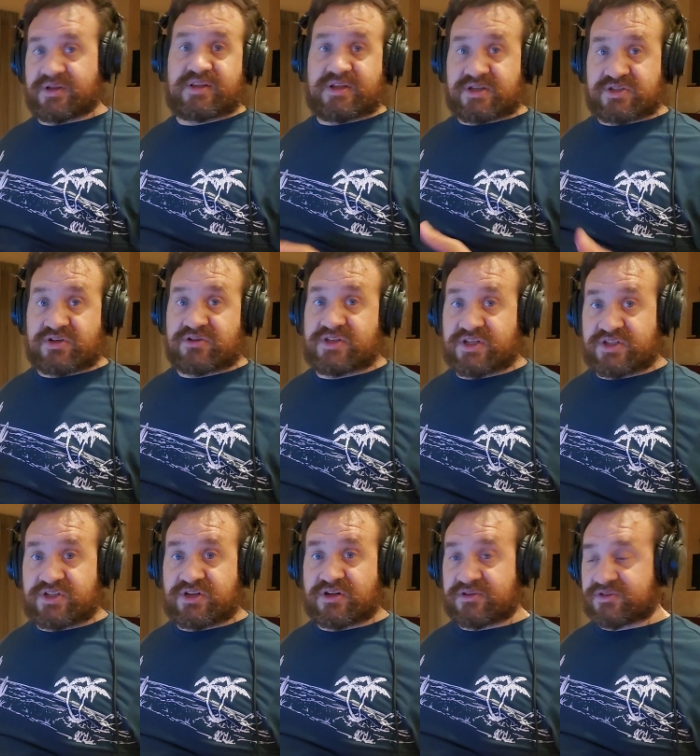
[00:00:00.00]
and they start
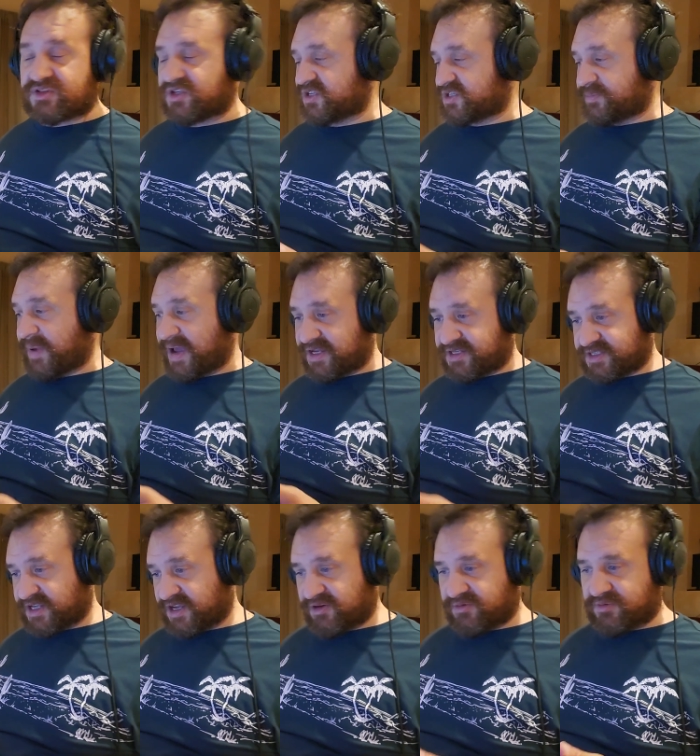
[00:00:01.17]
teaching others, and it's passed
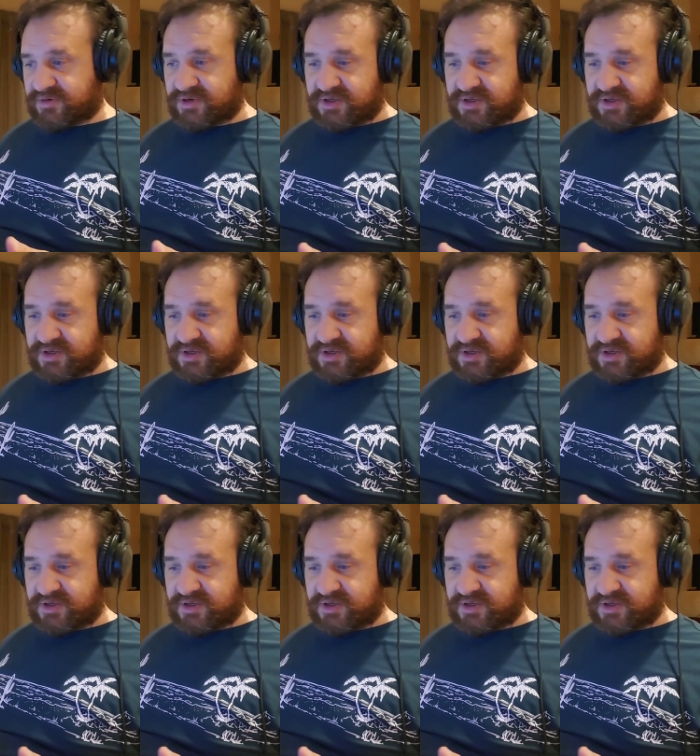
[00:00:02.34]
down